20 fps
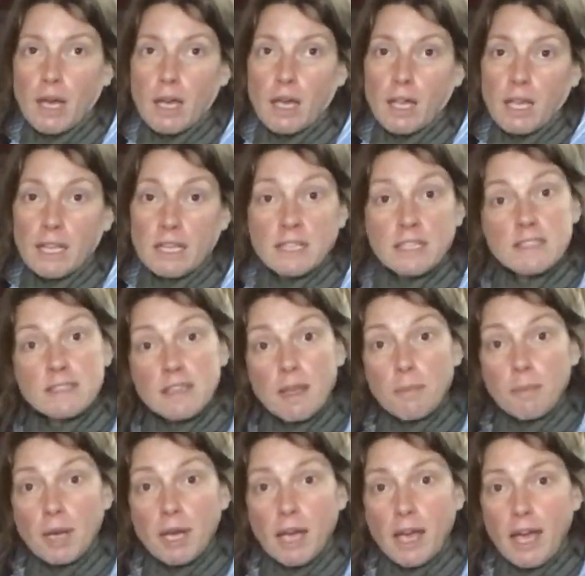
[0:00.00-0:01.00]
in the
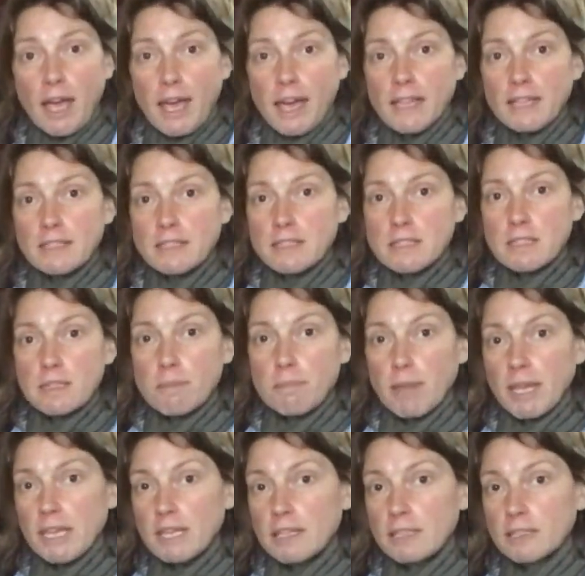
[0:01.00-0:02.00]
summer, and
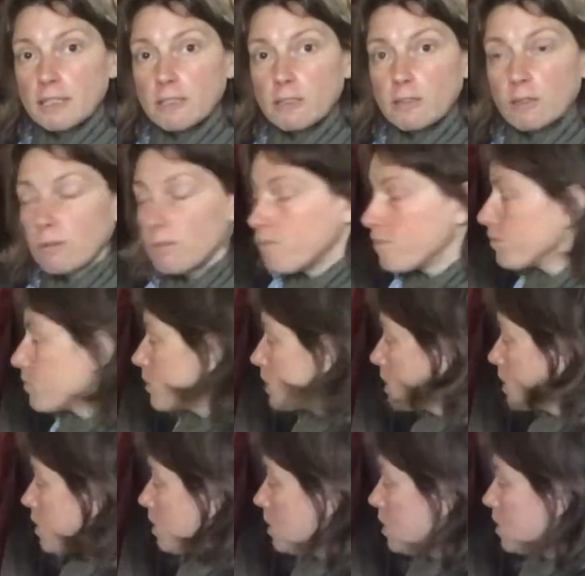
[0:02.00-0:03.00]
make a little
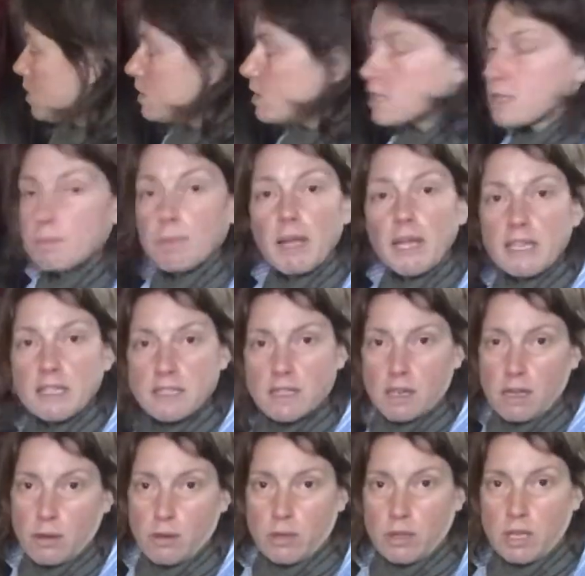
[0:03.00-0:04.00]
display to
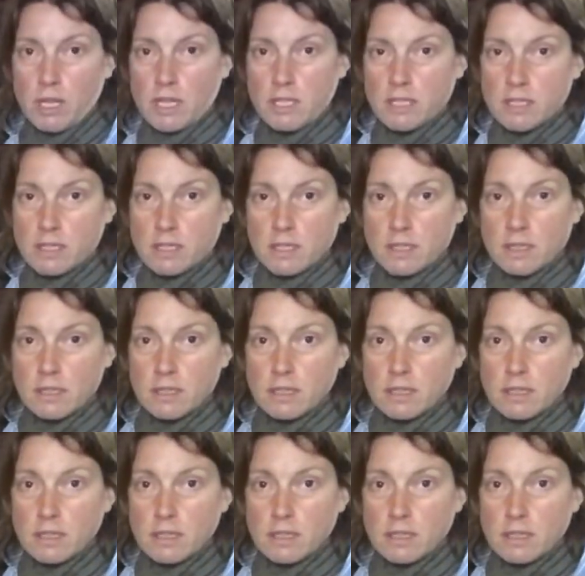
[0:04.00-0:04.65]
go in this